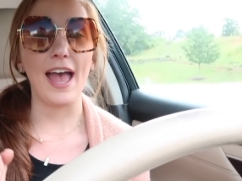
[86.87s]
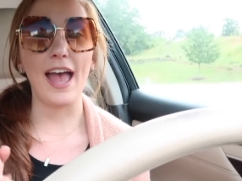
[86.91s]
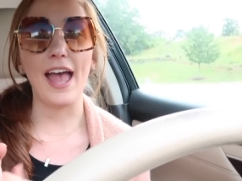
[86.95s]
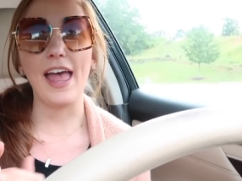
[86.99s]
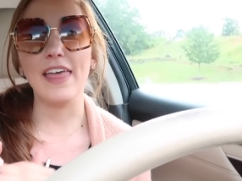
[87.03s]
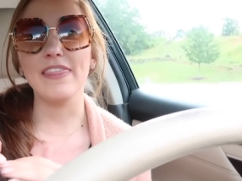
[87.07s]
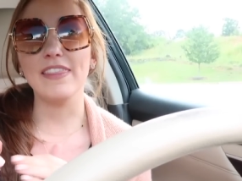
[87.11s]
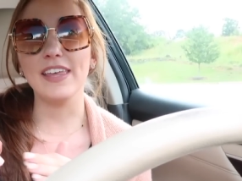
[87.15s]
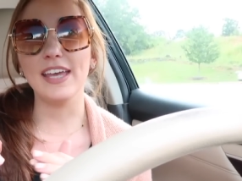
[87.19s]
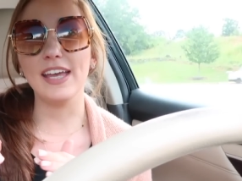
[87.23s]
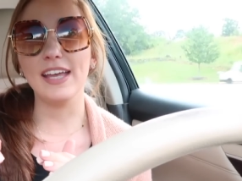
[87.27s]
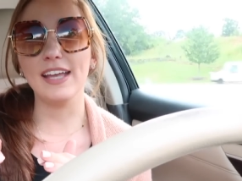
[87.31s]

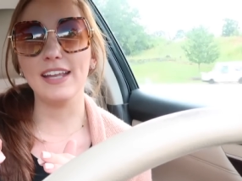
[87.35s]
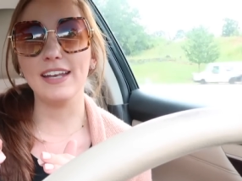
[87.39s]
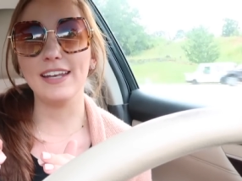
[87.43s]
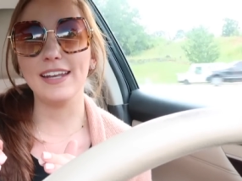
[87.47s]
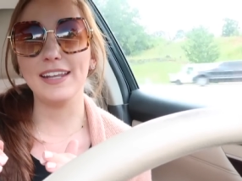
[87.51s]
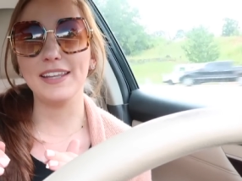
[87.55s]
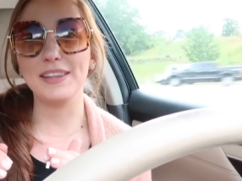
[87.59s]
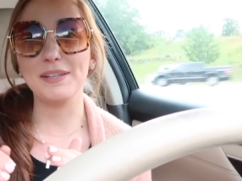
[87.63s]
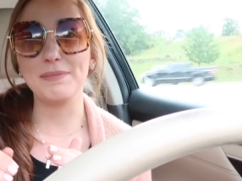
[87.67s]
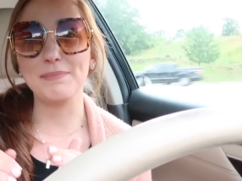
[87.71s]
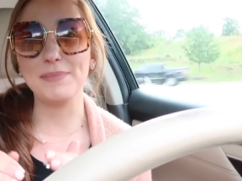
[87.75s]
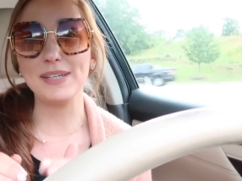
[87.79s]
And then
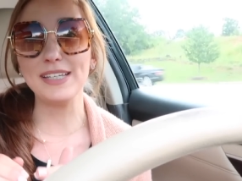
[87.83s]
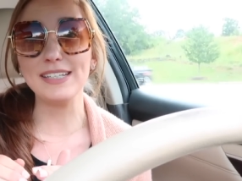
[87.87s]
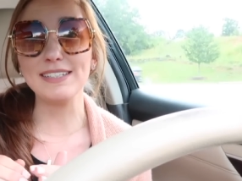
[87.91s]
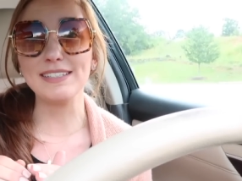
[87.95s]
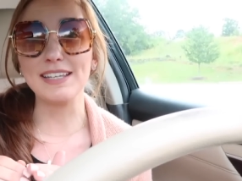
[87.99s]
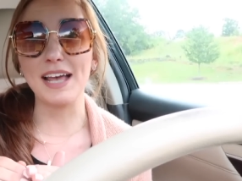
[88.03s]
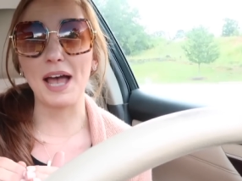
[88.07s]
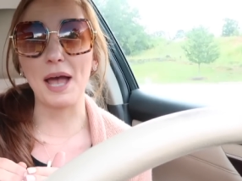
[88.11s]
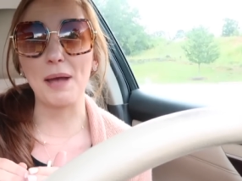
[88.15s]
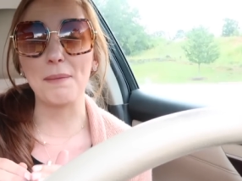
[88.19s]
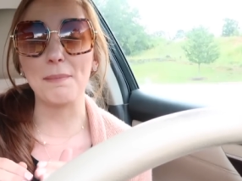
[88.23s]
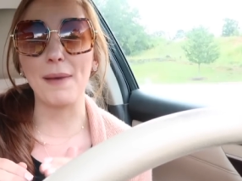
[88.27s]
in the
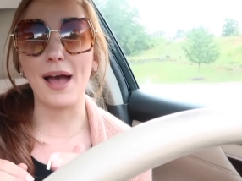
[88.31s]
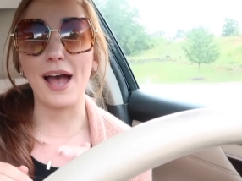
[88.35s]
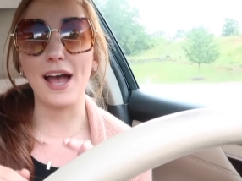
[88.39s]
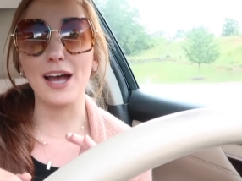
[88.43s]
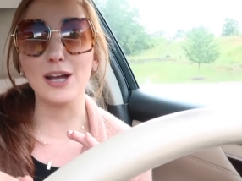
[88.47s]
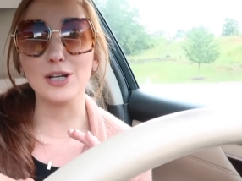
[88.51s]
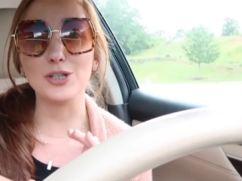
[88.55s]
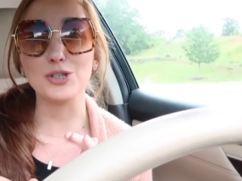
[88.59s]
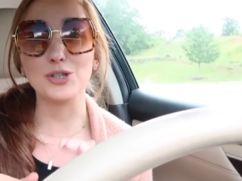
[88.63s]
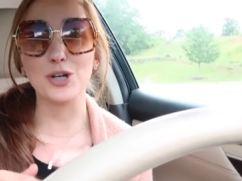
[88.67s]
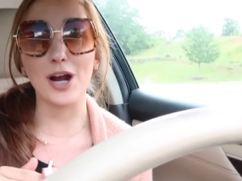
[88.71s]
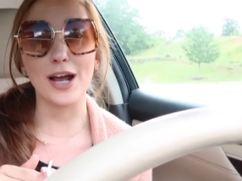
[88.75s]
meantime,
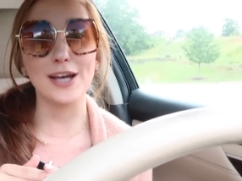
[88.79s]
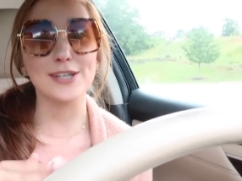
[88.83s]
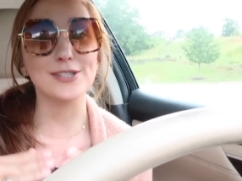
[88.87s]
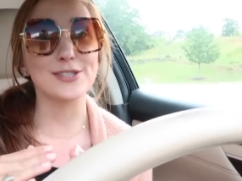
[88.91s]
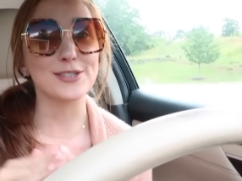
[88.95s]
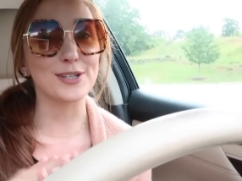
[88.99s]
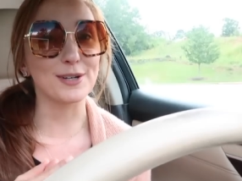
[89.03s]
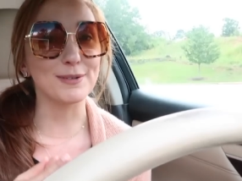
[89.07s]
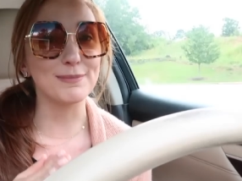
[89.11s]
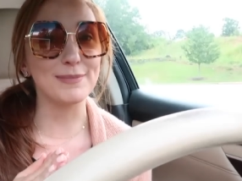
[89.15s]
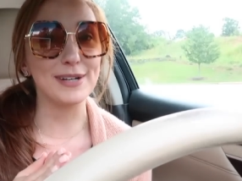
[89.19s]
I try so